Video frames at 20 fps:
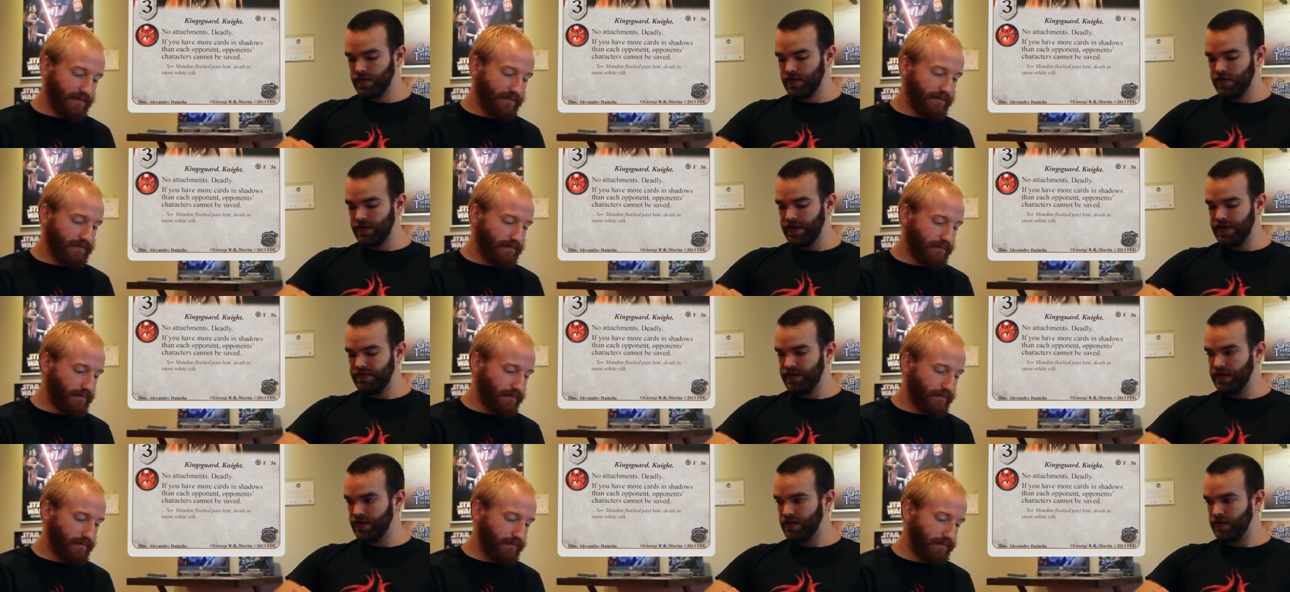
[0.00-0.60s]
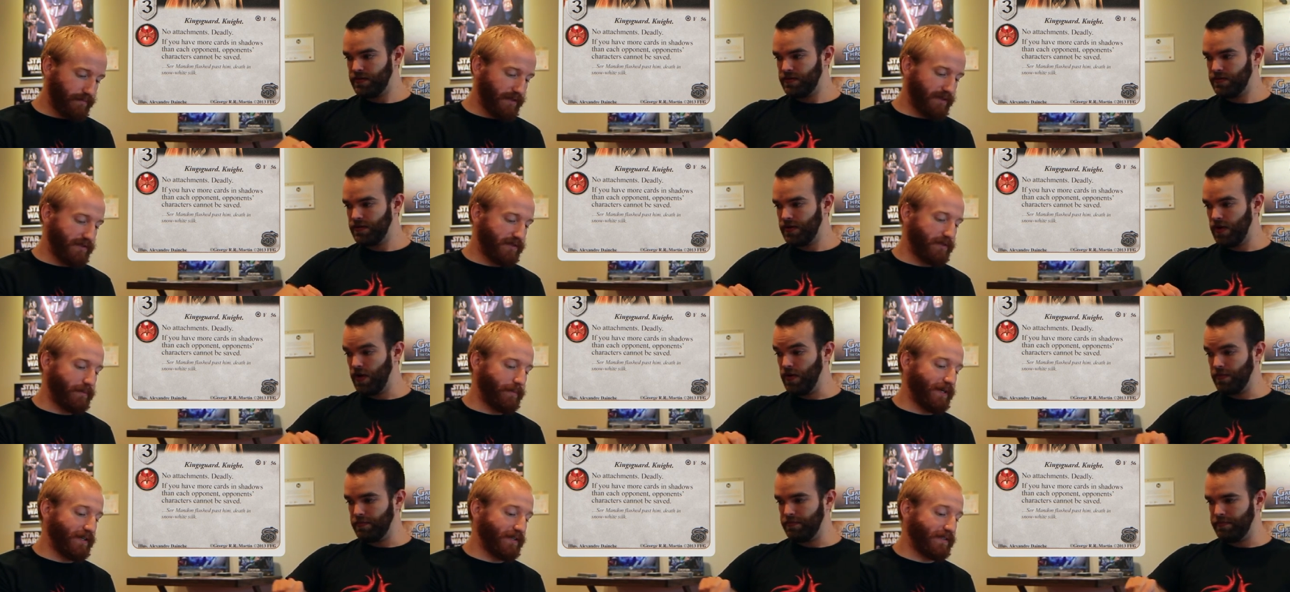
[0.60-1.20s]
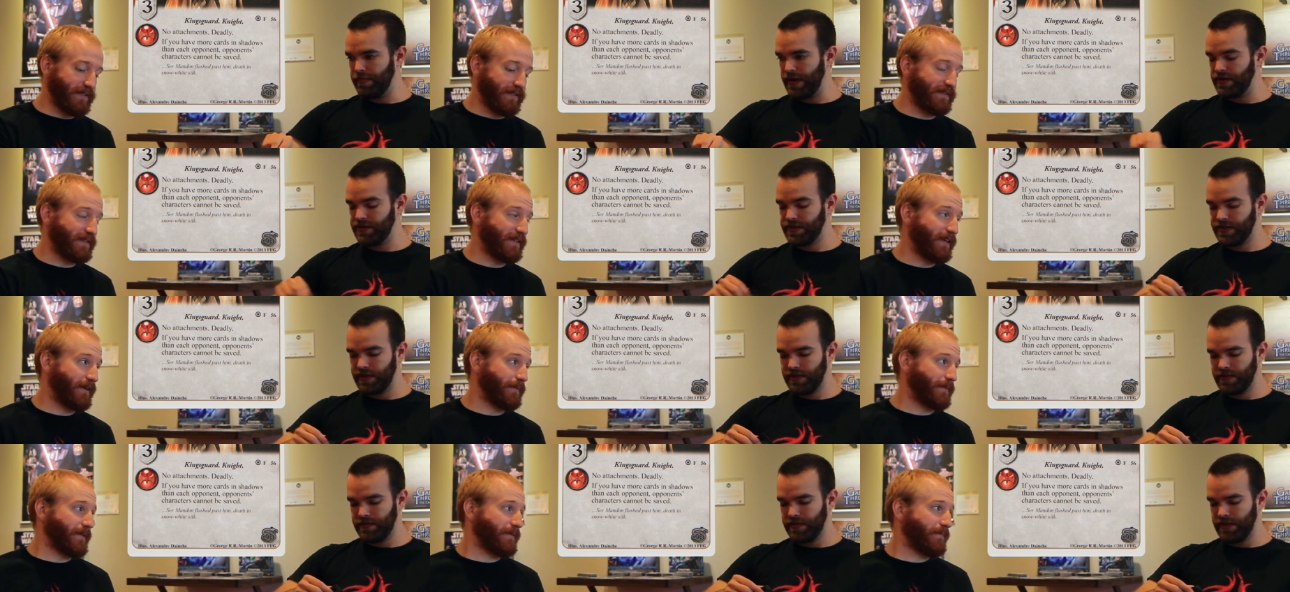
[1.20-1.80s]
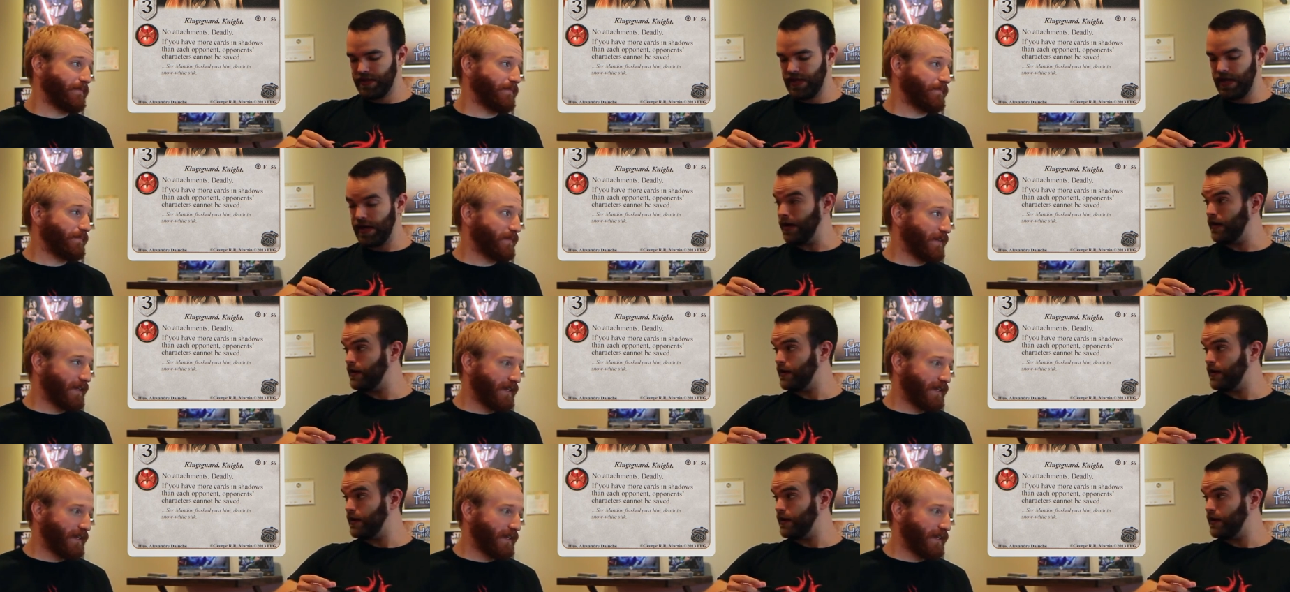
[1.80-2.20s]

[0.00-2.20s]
Speaker 1: Greenfield? Mr. Oh, and Selmy. Yeah,